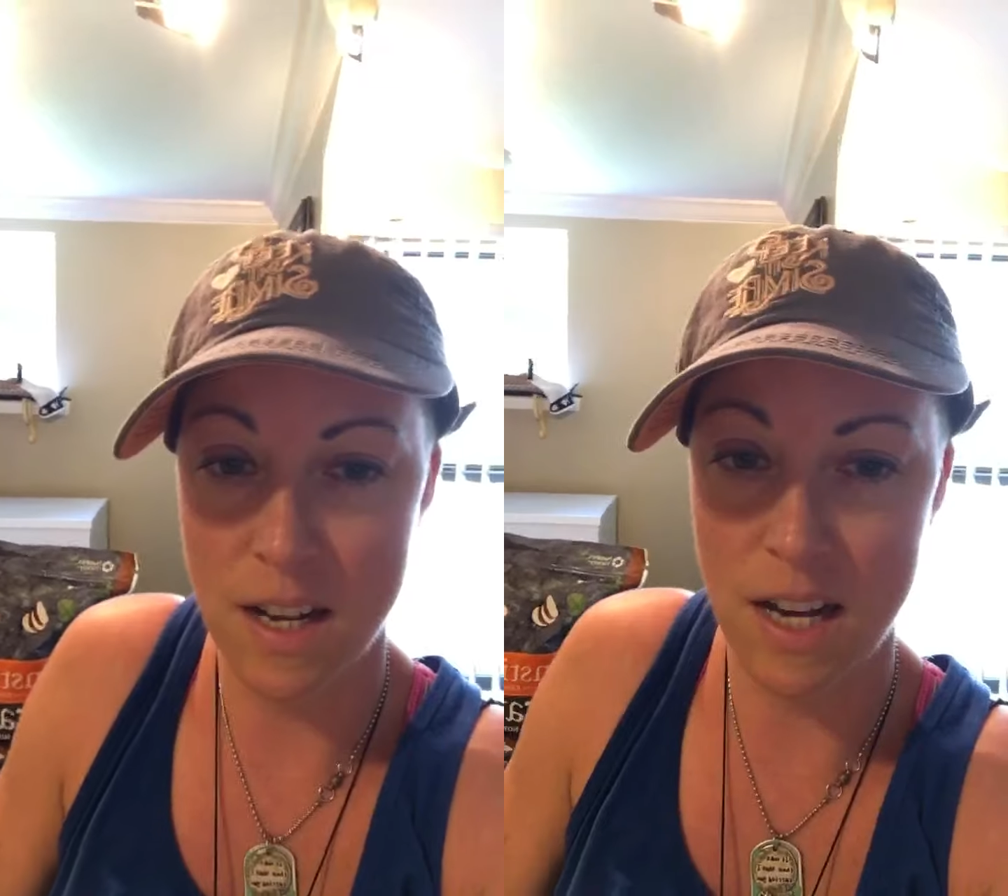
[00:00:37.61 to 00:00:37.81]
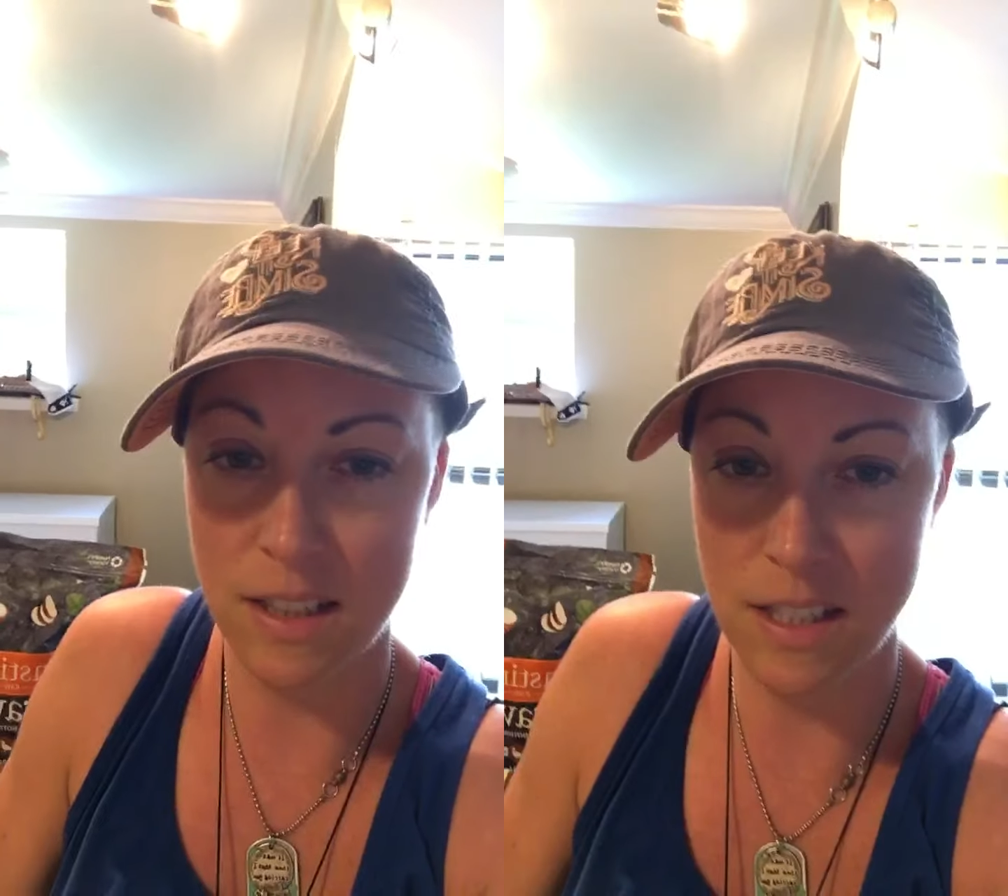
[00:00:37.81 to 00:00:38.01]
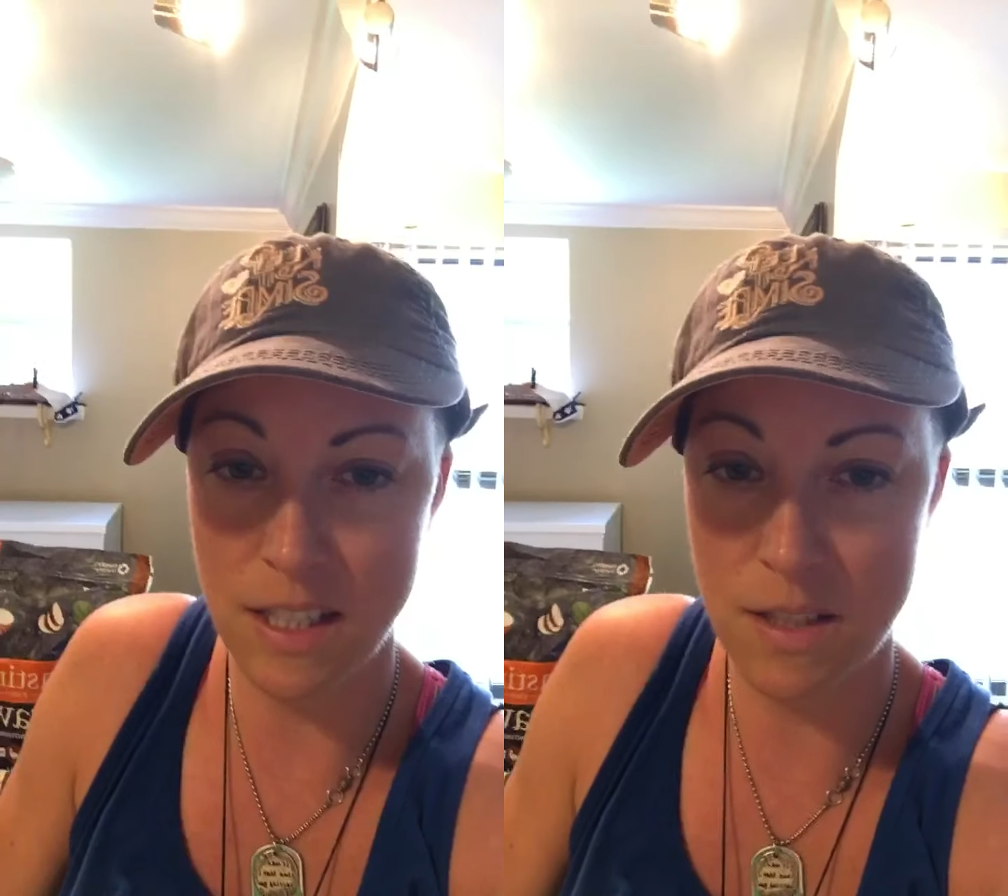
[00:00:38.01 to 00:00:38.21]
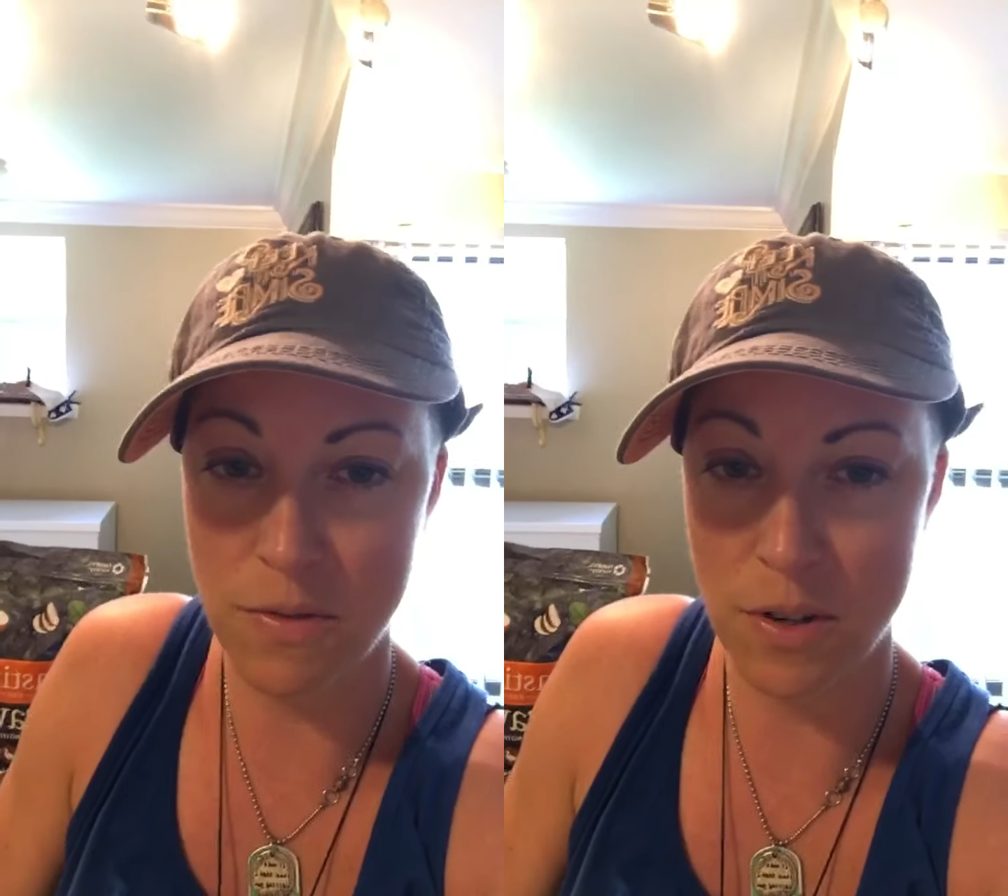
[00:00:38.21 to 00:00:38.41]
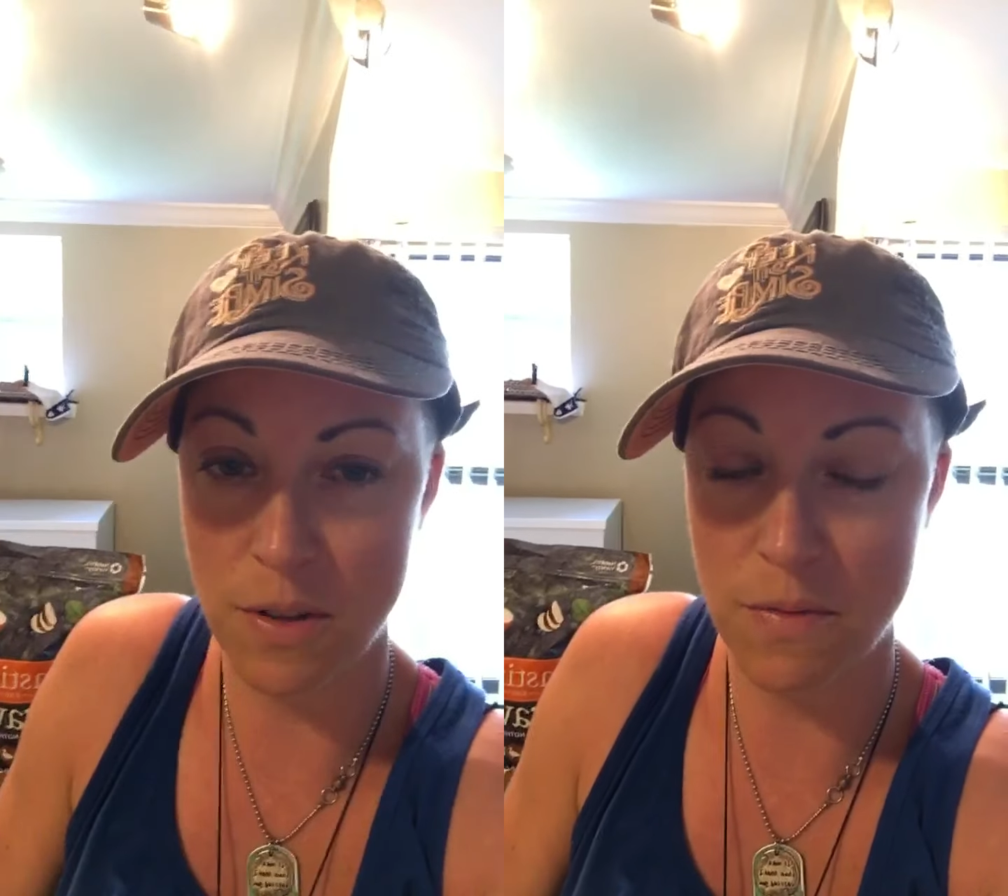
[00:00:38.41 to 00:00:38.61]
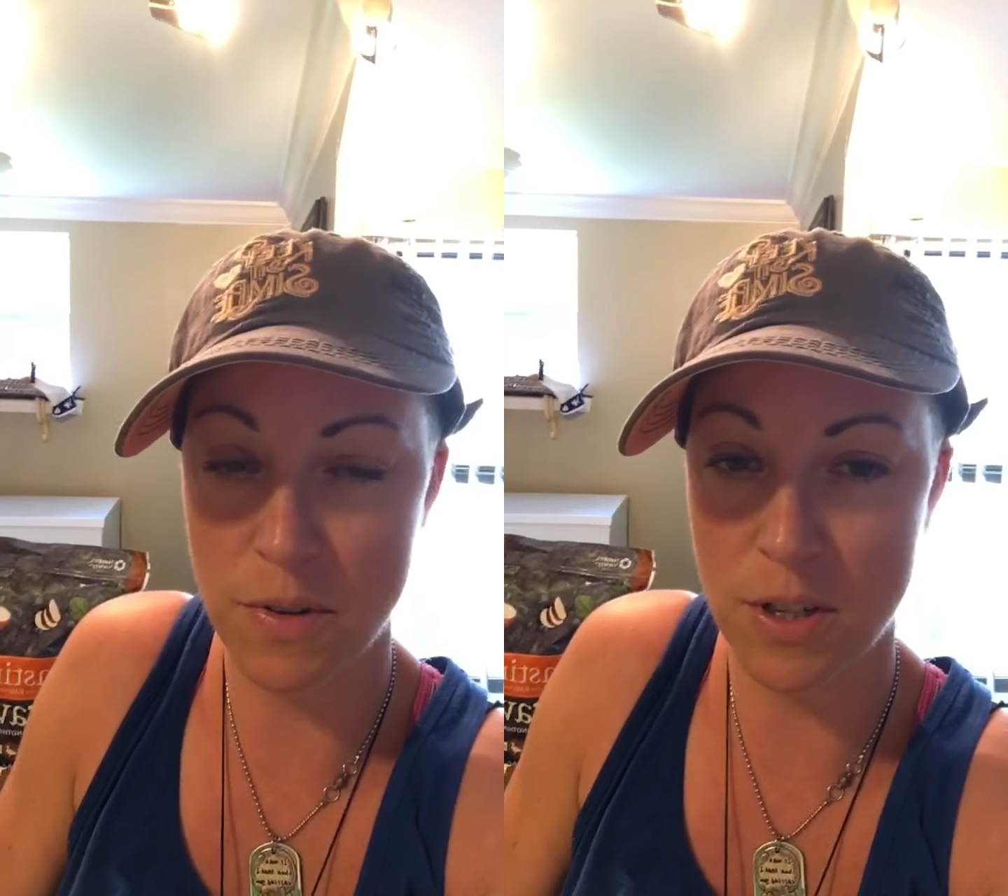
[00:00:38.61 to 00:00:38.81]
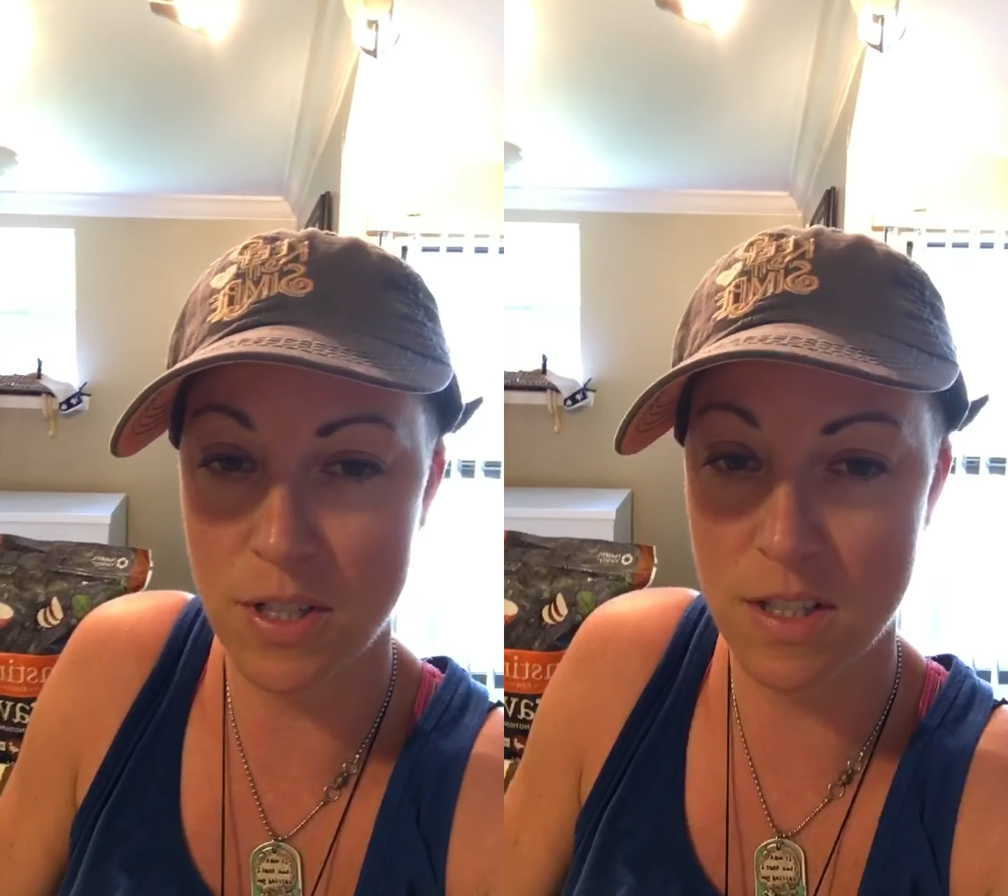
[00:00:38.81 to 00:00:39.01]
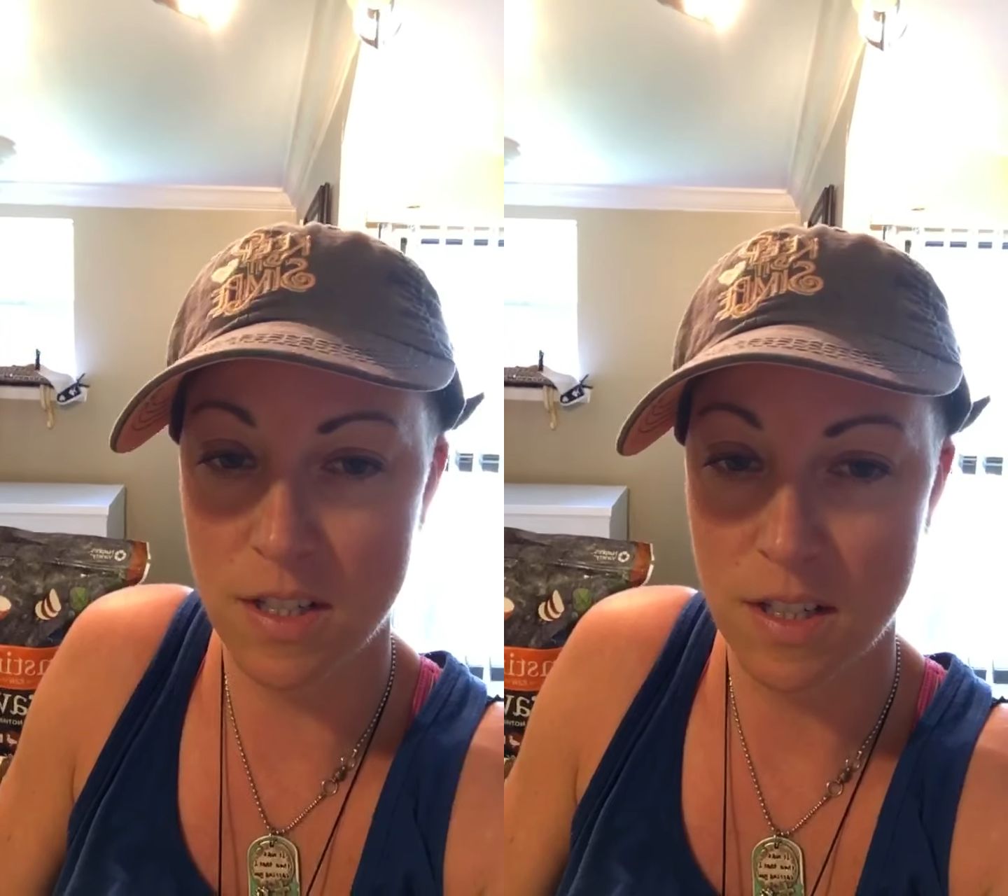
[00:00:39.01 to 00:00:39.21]
at least for the
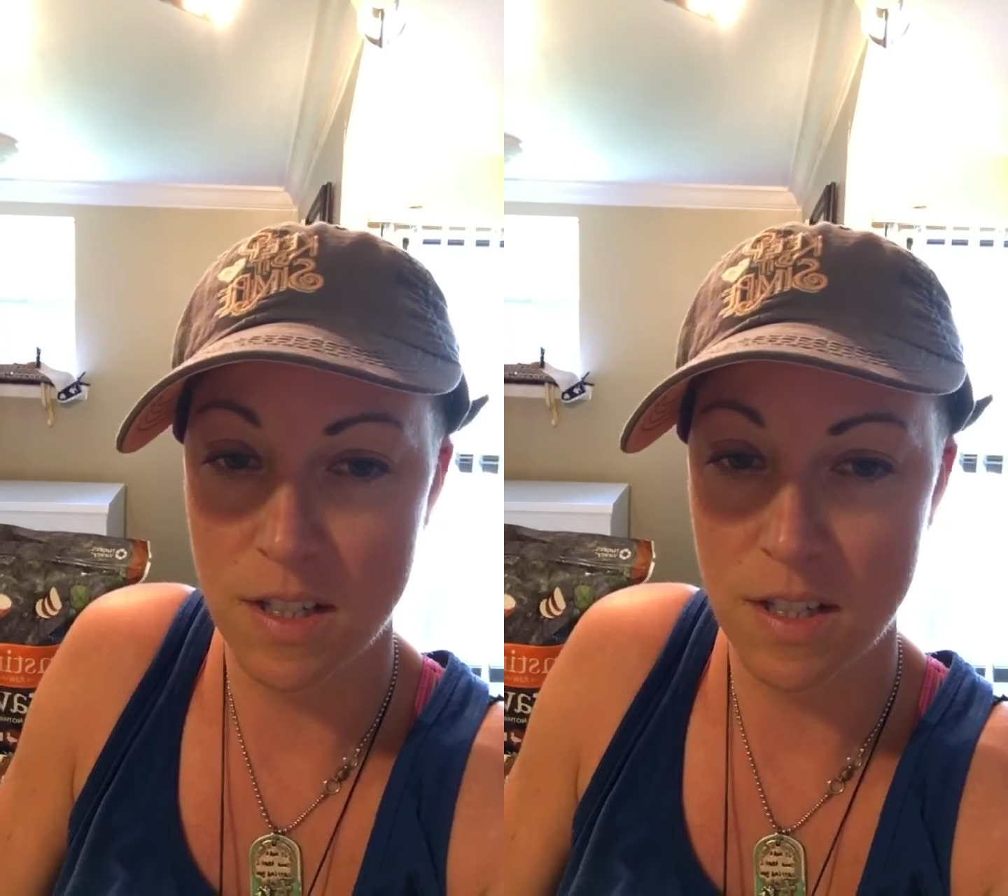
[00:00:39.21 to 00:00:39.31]
first,